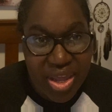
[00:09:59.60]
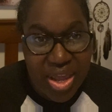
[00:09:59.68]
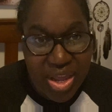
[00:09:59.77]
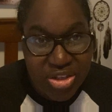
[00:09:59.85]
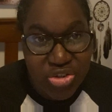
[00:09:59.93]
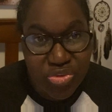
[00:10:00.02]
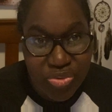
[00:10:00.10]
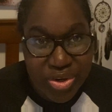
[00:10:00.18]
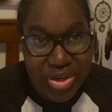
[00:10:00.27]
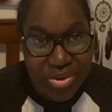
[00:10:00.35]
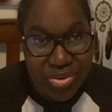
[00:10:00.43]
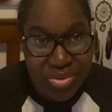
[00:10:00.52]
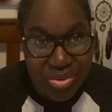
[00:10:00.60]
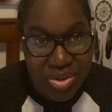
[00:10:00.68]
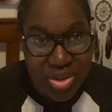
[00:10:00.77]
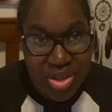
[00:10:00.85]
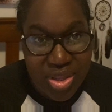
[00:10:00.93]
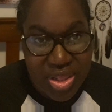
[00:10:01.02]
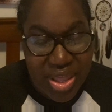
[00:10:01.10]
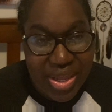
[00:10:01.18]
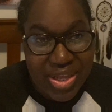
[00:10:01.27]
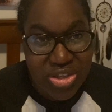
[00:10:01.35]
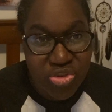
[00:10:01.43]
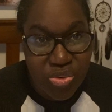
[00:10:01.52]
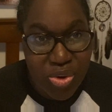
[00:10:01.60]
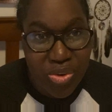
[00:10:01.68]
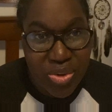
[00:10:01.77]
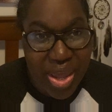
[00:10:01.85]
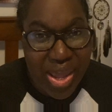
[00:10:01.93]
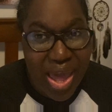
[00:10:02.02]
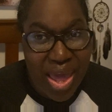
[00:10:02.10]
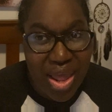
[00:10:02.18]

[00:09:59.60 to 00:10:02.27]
it's real. Like, it's real. Like,